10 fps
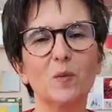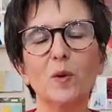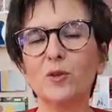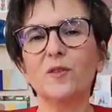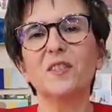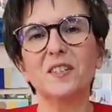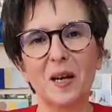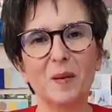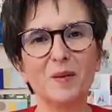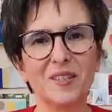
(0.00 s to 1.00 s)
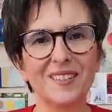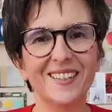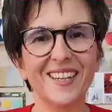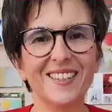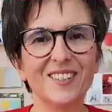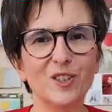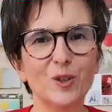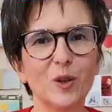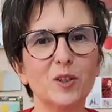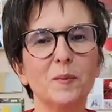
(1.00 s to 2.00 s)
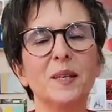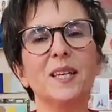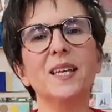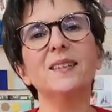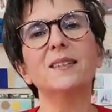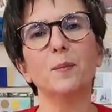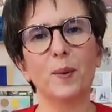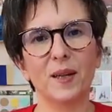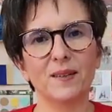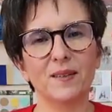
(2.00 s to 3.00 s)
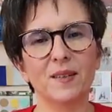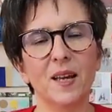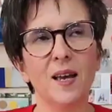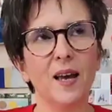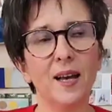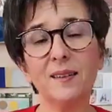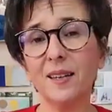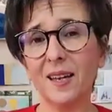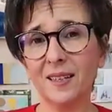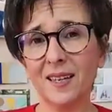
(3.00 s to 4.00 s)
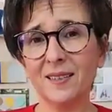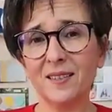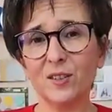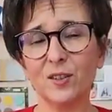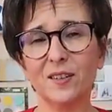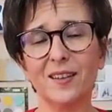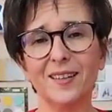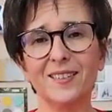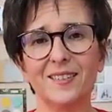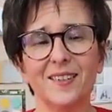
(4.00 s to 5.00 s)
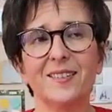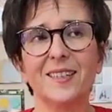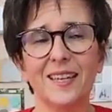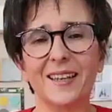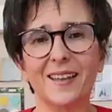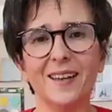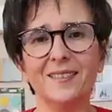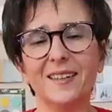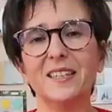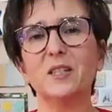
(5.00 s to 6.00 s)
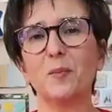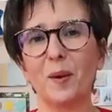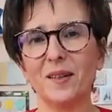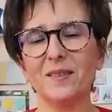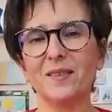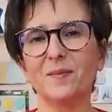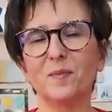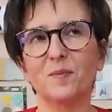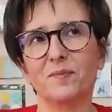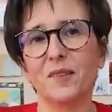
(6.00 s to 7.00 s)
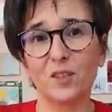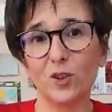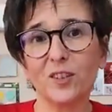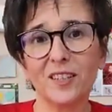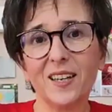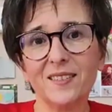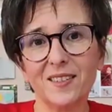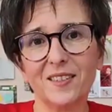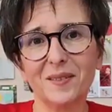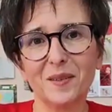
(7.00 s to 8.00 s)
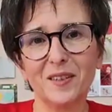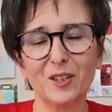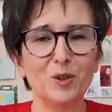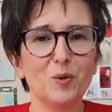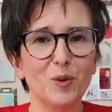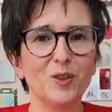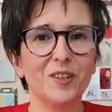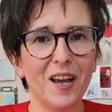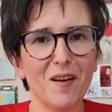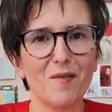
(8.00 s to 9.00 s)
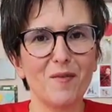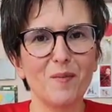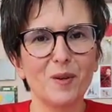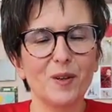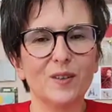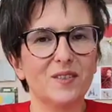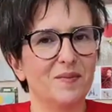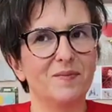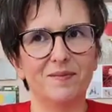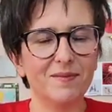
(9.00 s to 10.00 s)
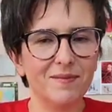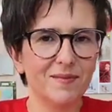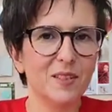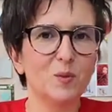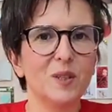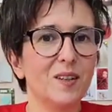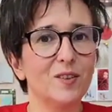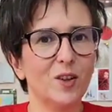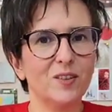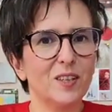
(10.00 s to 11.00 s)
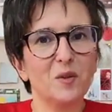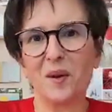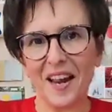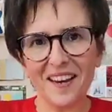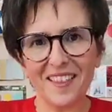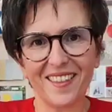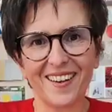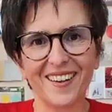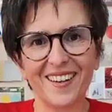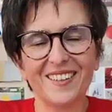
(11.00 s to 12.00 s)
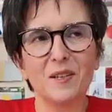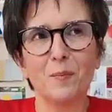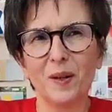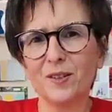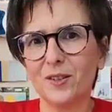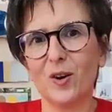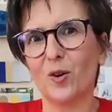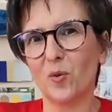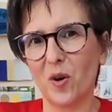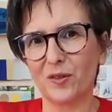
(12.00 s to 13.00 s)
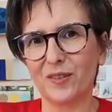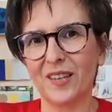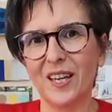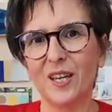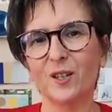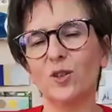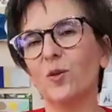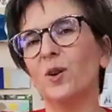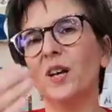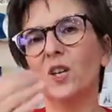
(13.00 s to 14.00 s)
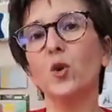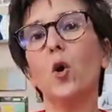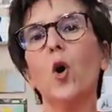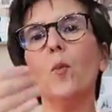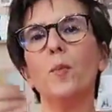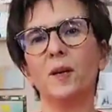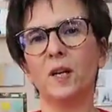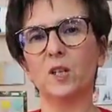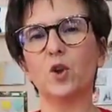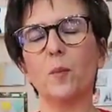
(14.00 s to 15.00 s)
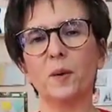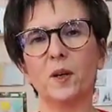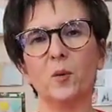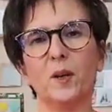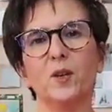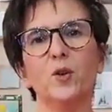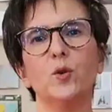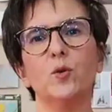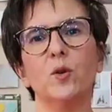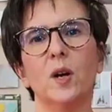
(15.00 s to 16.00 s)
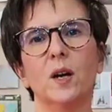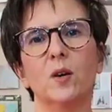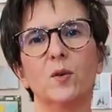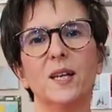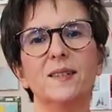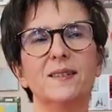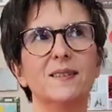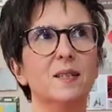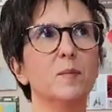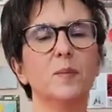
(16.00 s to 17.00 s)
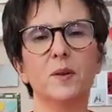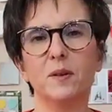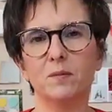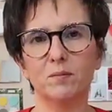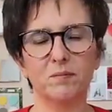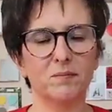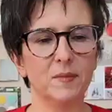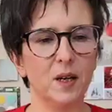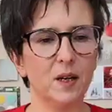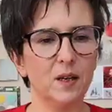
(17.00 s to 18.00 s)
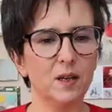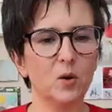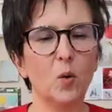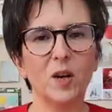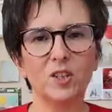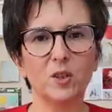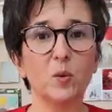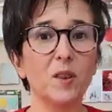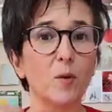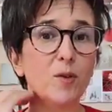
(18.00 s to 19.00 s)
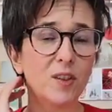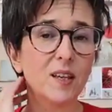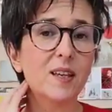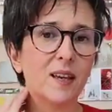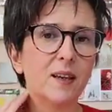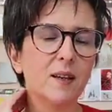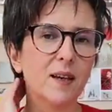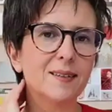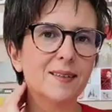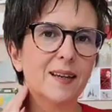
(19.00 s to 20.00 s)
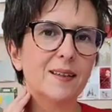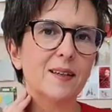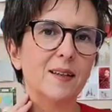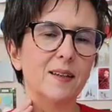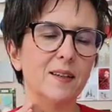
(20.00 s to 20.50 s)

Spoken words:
most of the times the answer is going to be it depends. And an answer that starts like that, it depends, it's not an answer that you want to have, because it will not tell you anything. It depends on what. So you open a topic when you create a simple question without thinking exactly